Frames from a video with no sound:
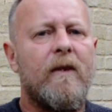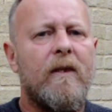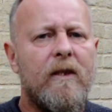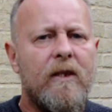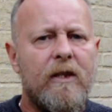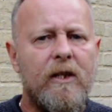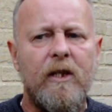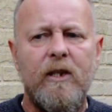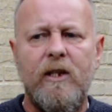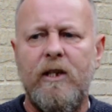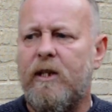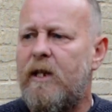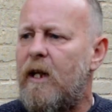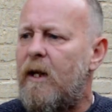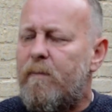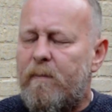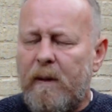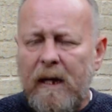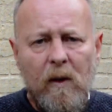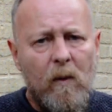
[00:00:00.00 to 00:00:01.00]

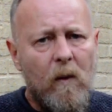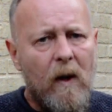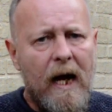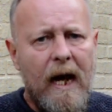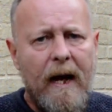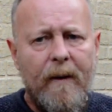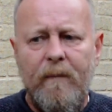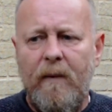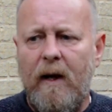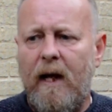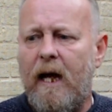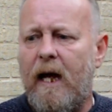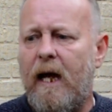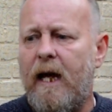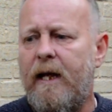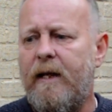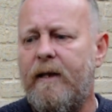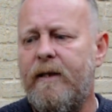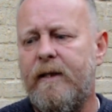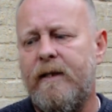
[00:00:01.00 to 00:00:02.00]
just be aware,
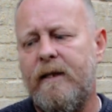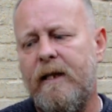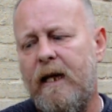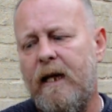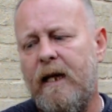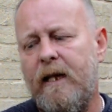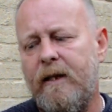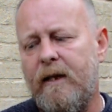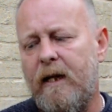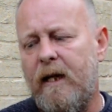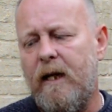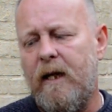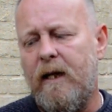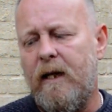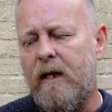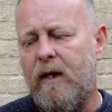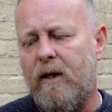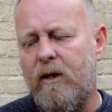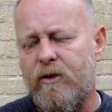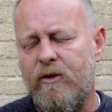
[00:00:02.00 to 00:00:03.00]
and
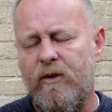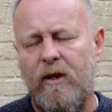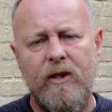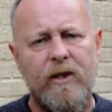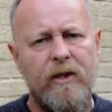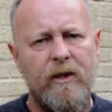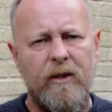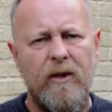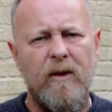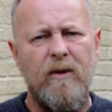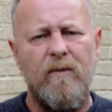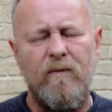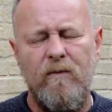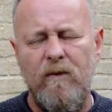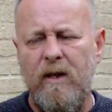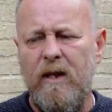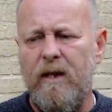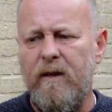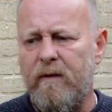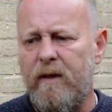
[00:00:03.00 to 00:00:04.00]
I trust you're doing
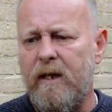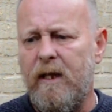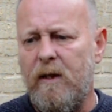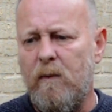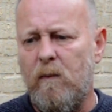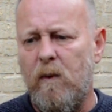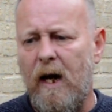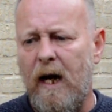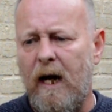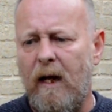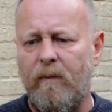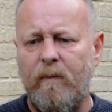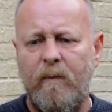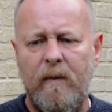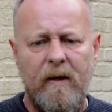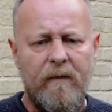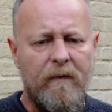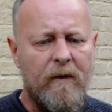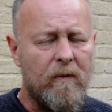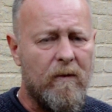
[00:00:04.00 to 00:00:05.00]
really well.
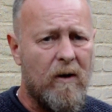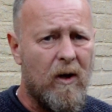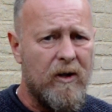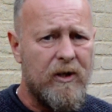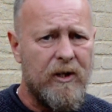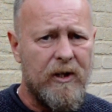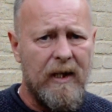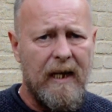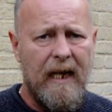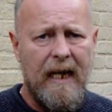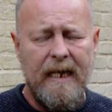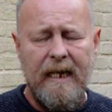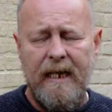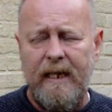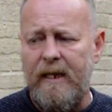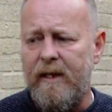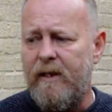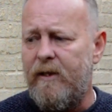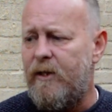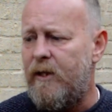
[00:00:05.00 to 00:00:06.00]
If you're
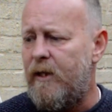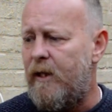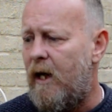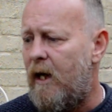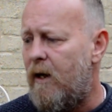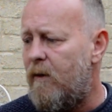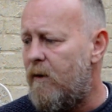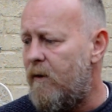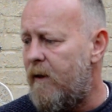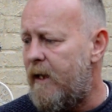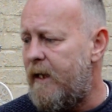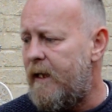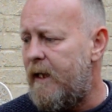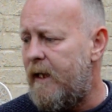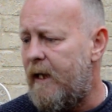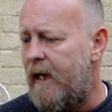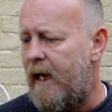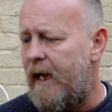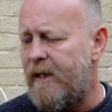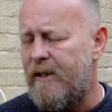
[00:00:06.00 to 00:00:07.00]
isolated, you know, or any of
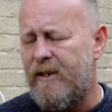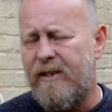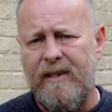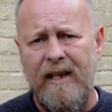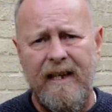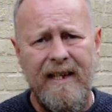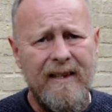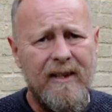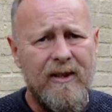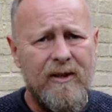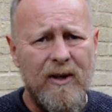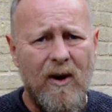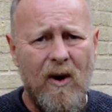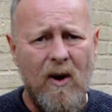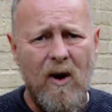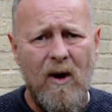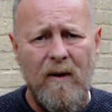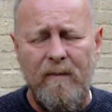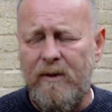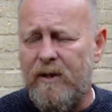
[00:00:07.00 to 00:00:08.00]
that, just take the
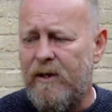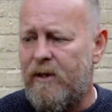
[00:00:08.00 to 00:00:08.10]
time.